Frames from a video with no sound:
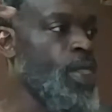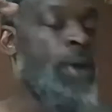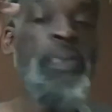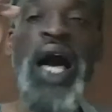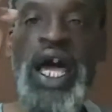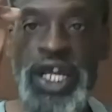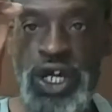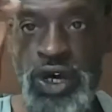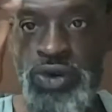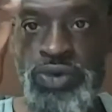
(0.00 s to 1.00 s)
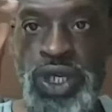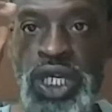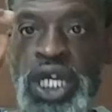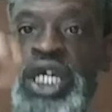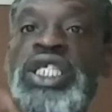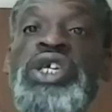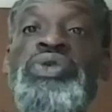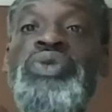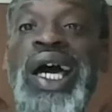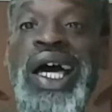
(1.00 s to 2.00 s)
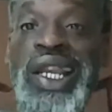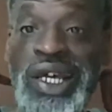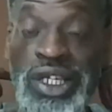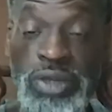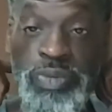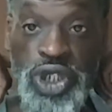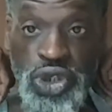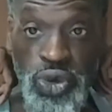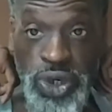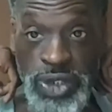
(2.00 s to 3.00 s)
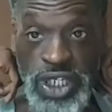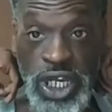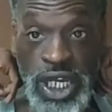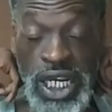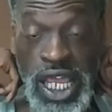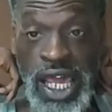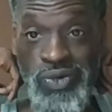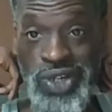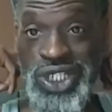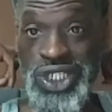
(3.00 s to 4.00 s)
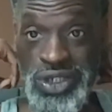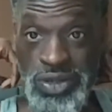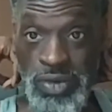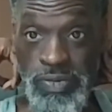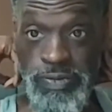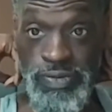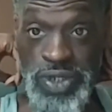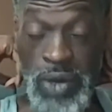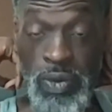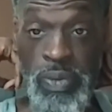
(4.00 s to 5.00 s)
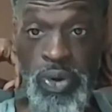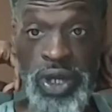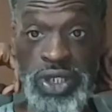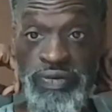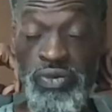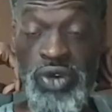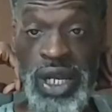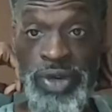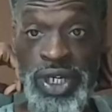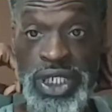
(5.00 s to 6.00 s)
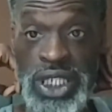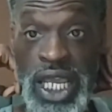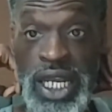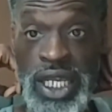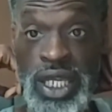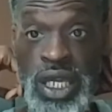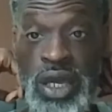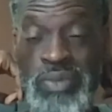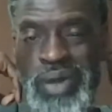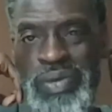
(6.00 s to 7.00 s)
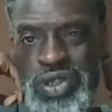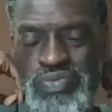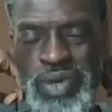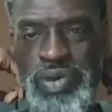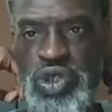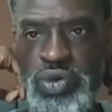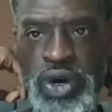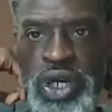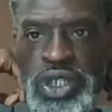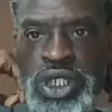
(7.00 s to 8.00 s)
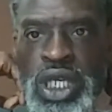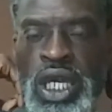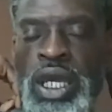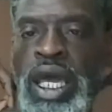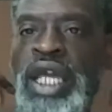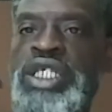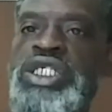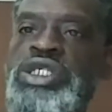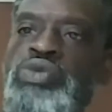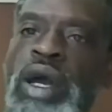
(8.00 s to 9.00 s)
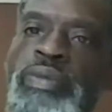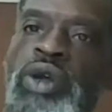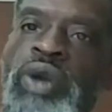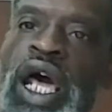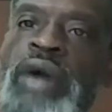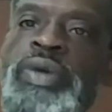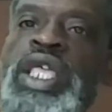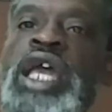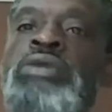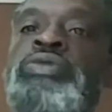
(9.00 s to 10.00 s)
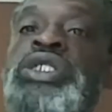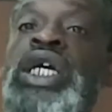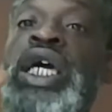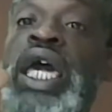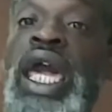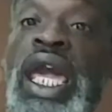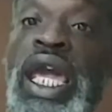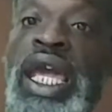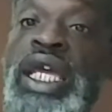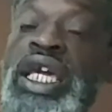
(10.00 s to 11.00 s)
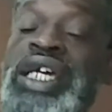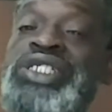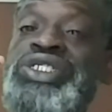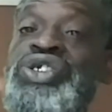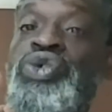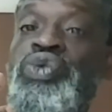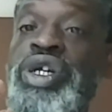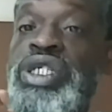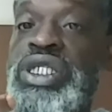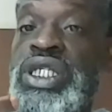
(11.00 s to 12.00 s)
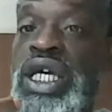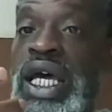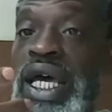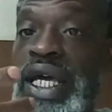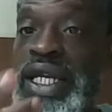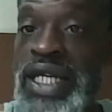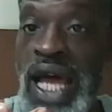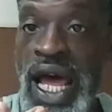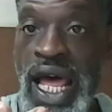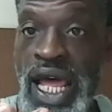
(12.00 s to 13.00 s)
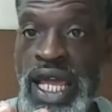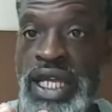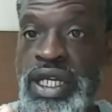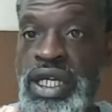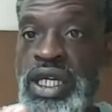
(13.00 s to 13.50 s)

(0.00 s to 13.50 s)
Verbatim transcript: a pine cone. Then you got the pituitary gland, which is several parts from what I'm understanding, maybe maybe two parts. And it sits right below the hypothalamus and it secretes nine